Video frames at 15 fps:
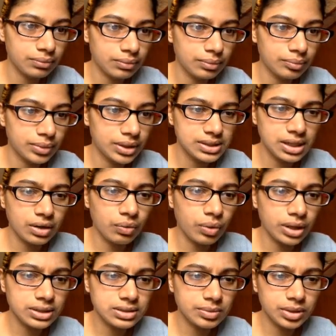because I don't want
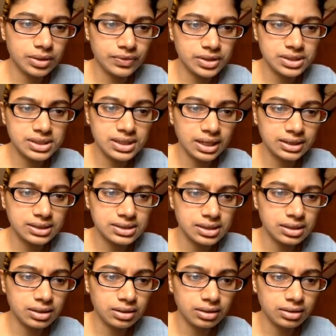it to be the first thing I see.